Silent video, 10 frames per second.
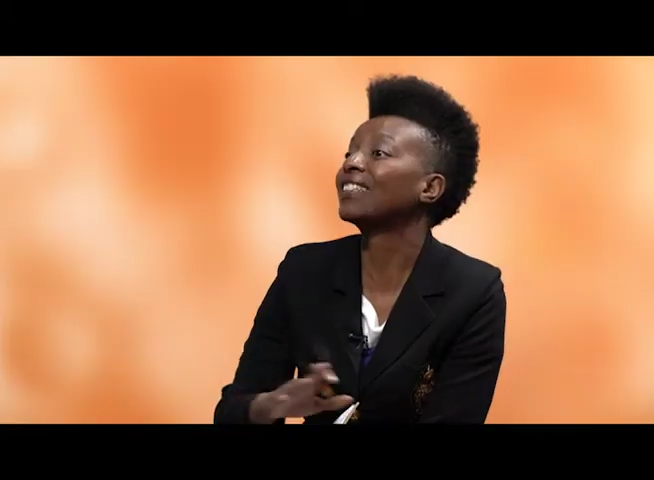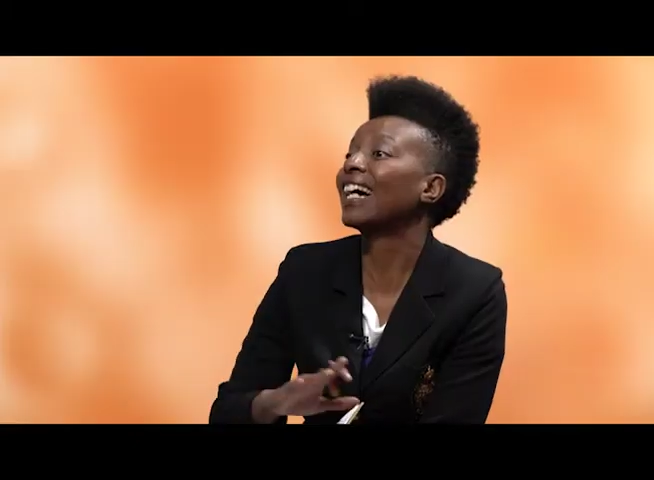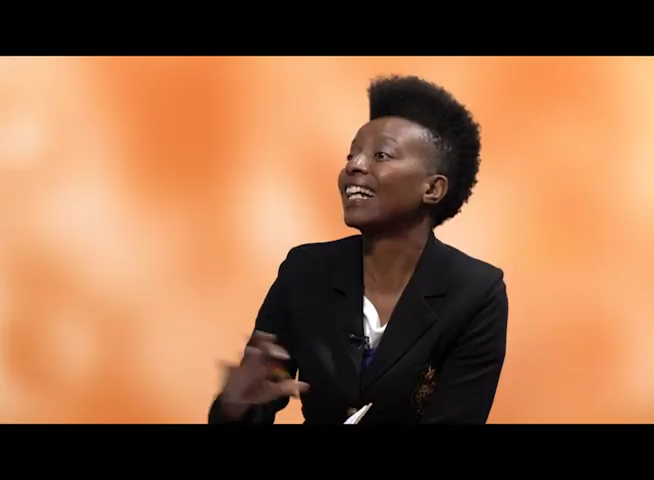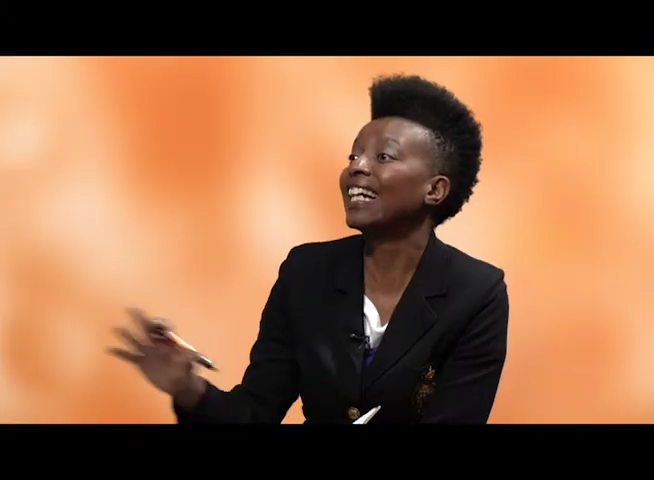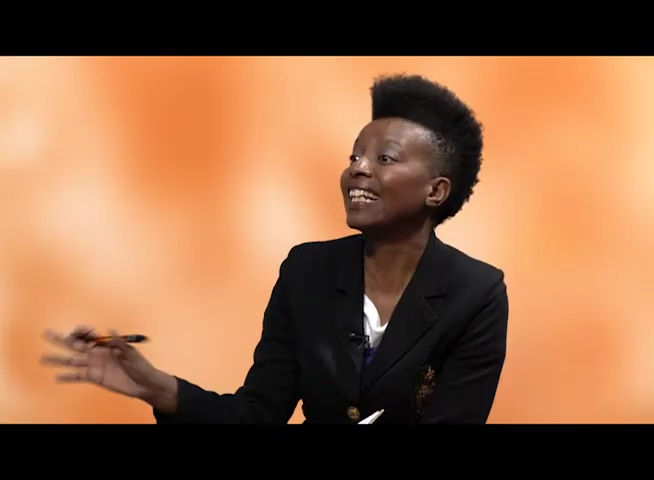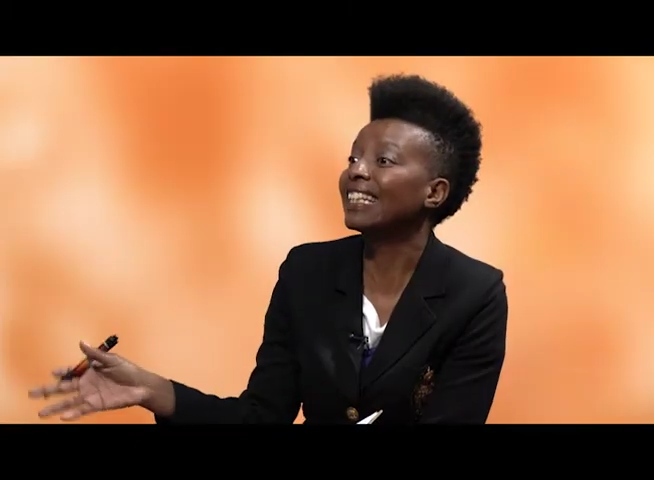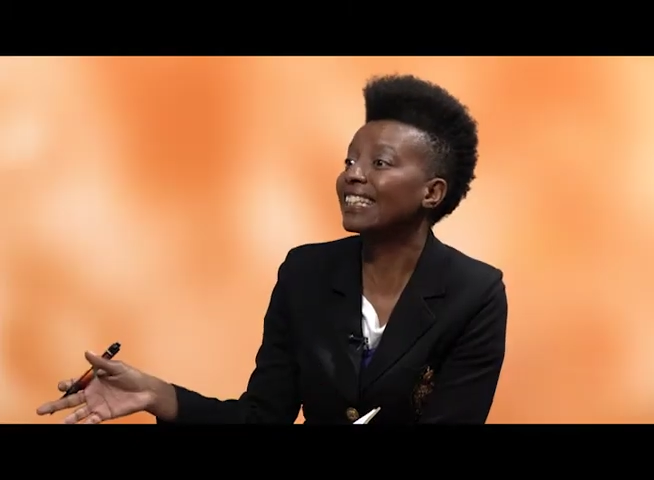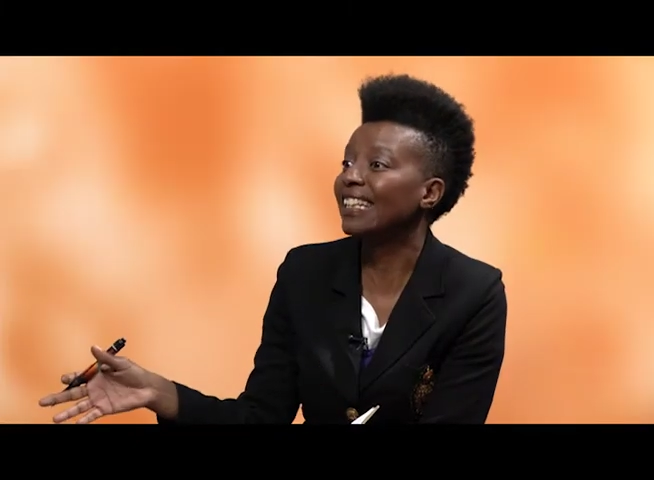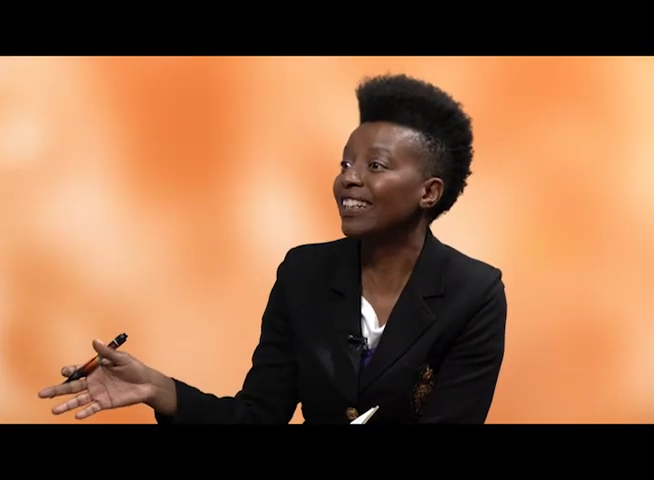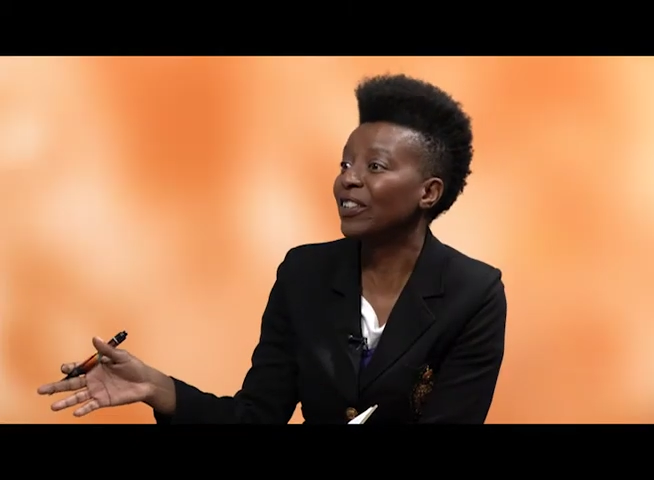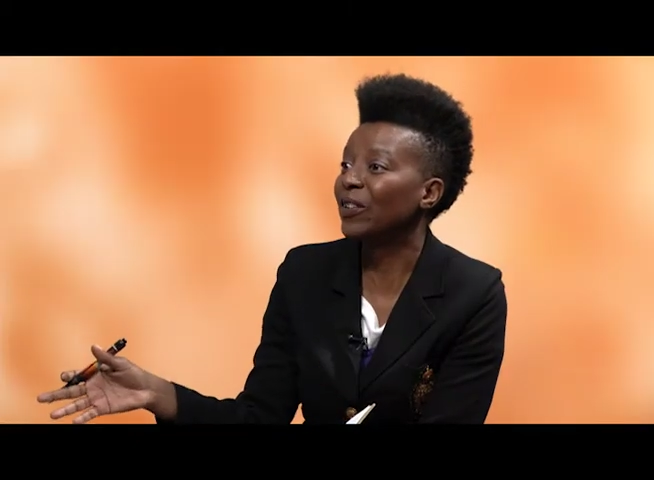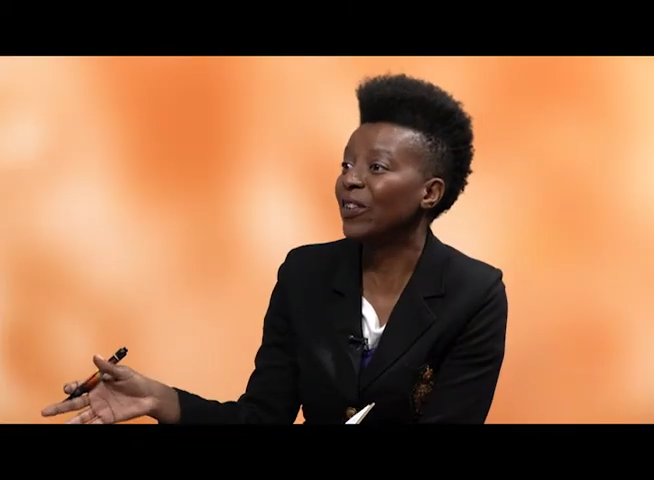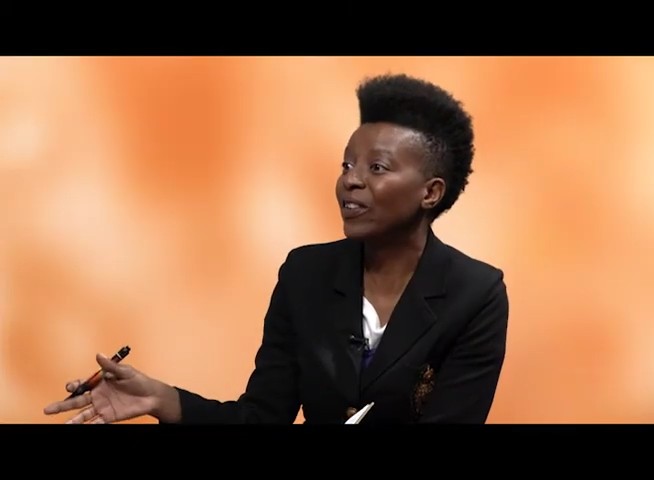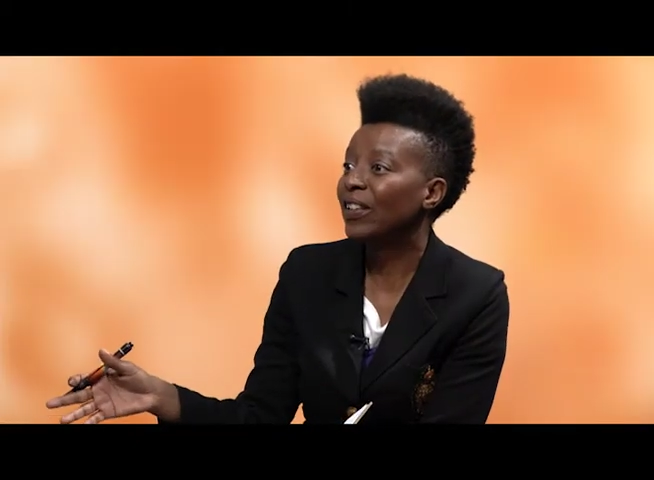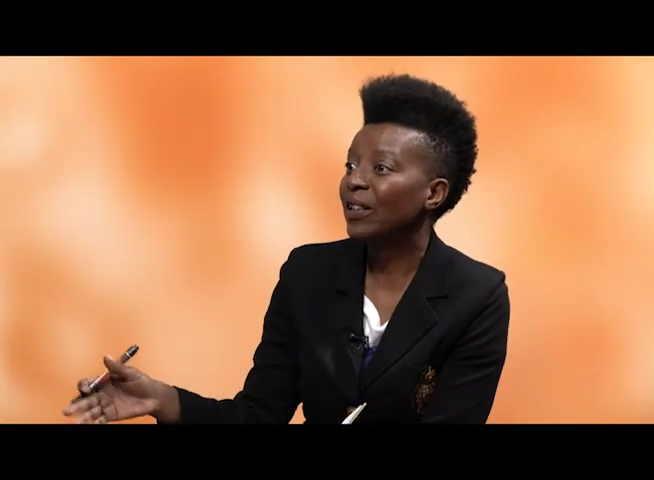done anything, you
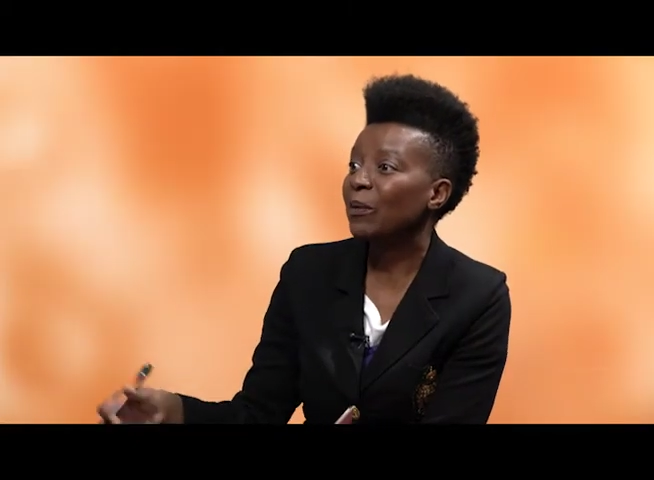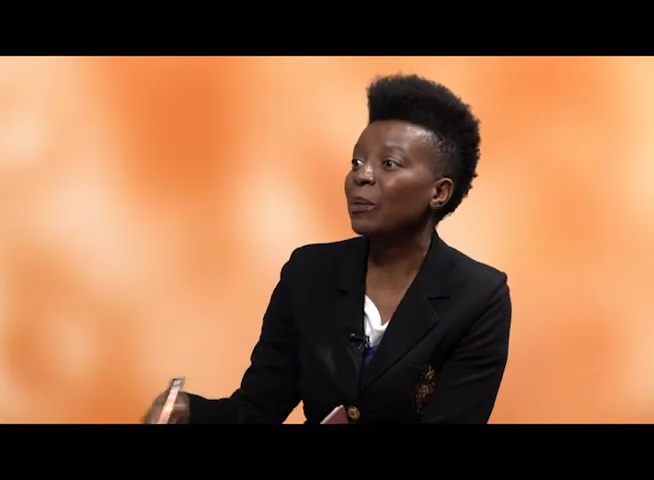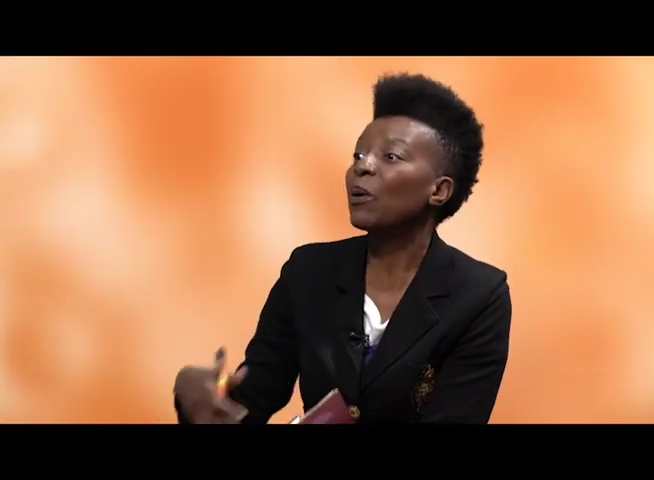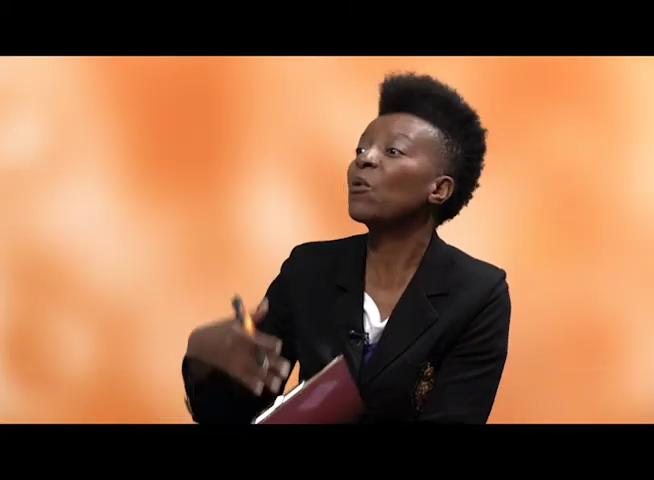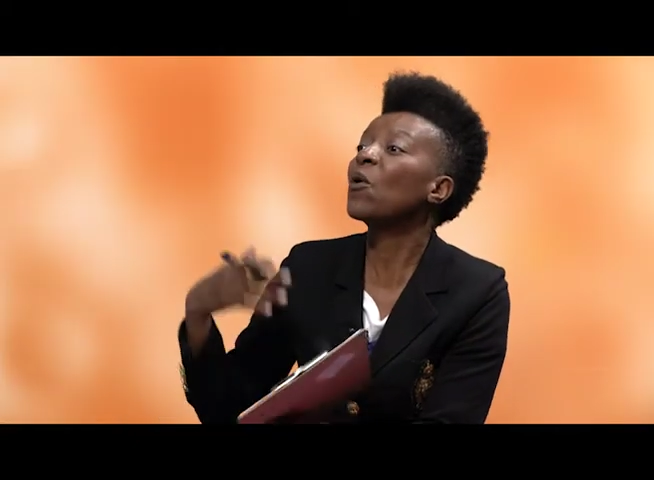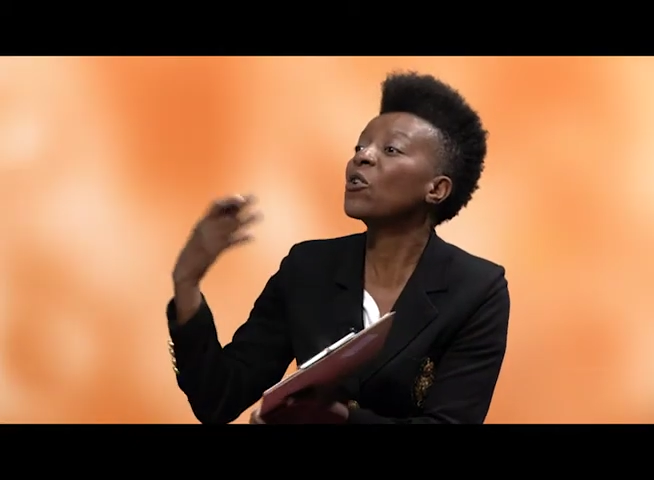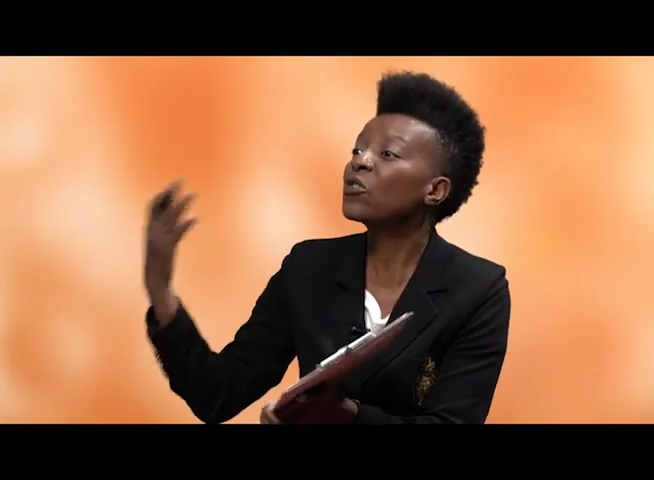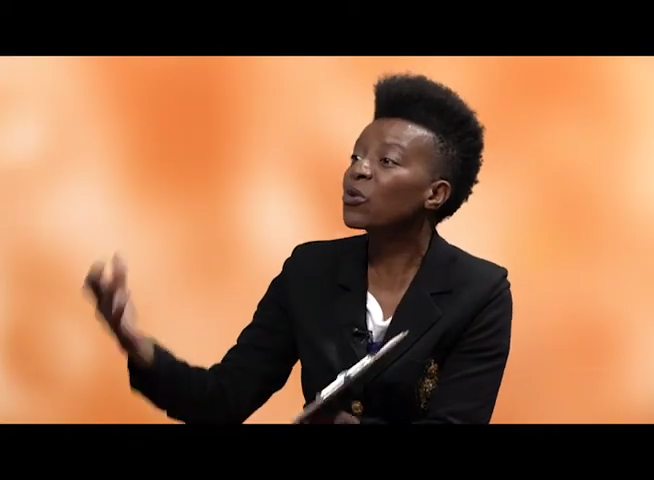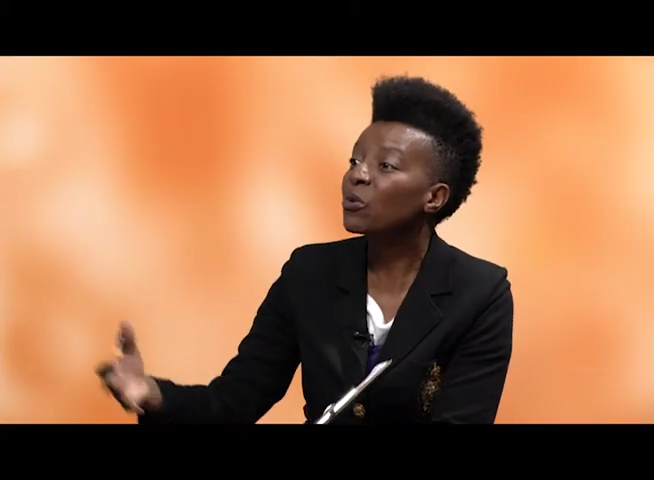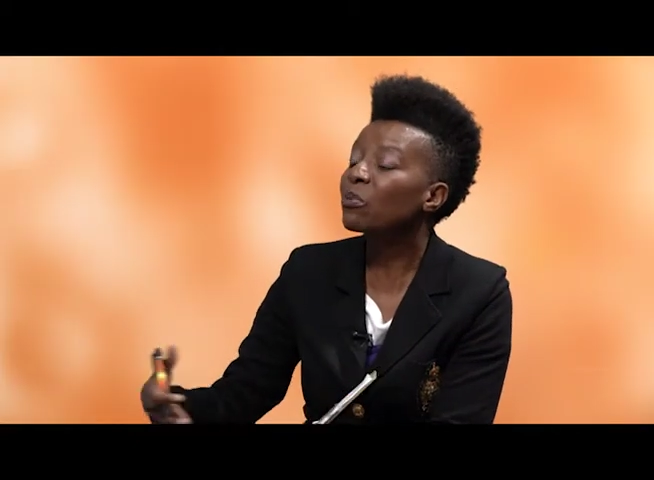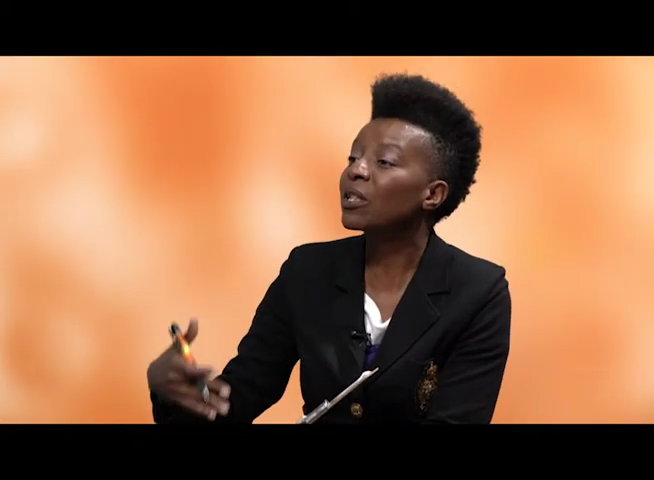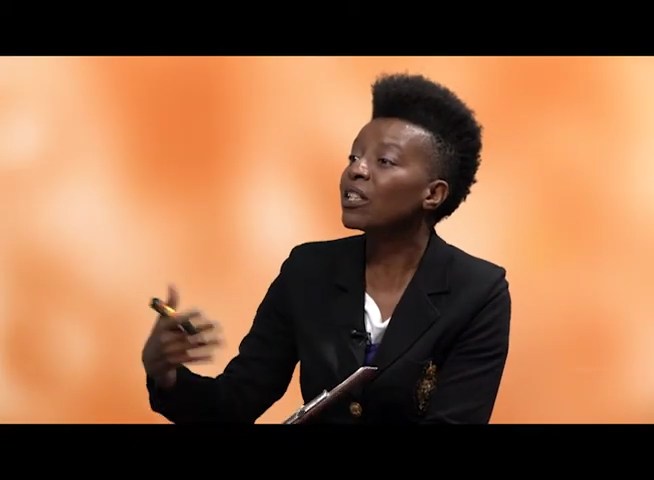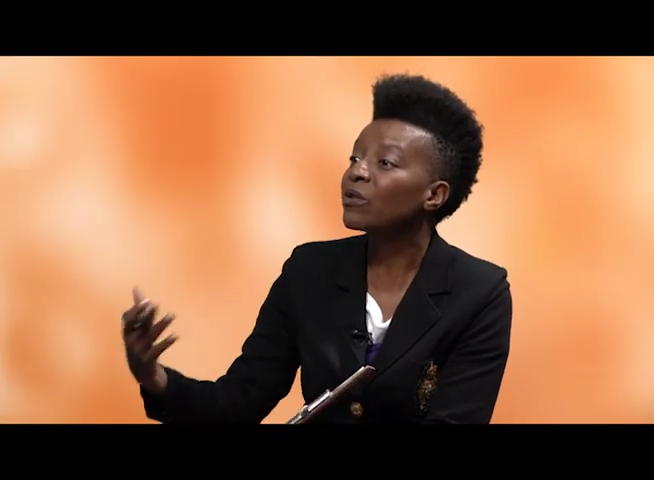know. People it's, want to be yeah.